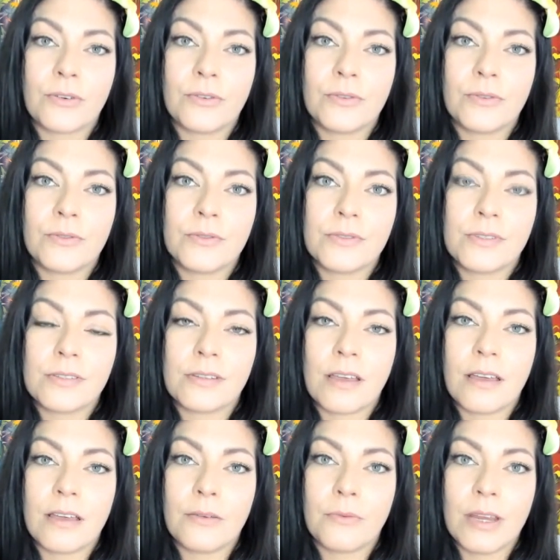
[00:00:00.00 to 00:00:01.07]
Girls
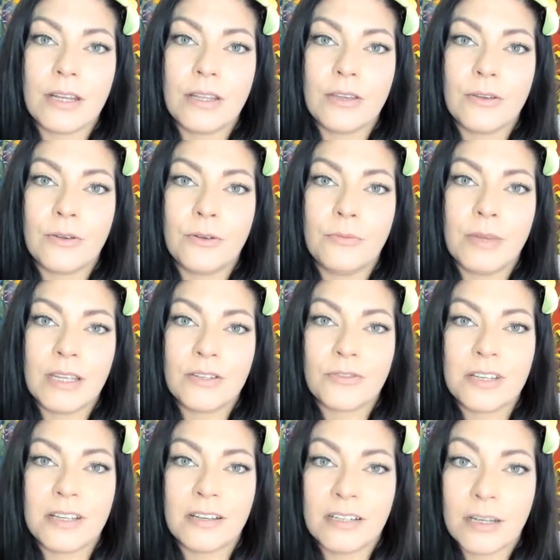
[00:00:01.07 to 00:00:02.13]
uh, radio
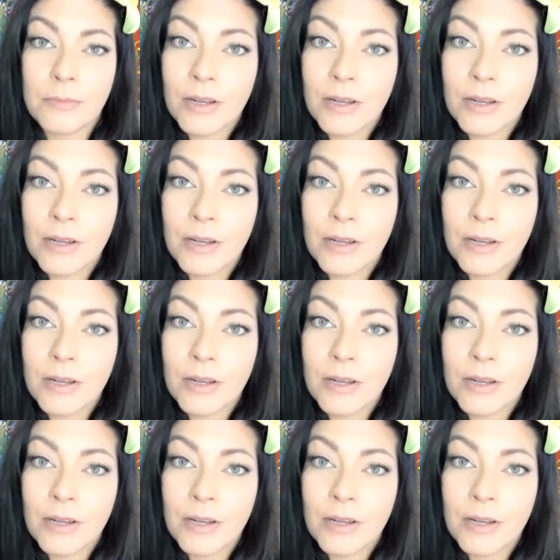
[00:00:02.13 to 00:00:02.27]
Patreon.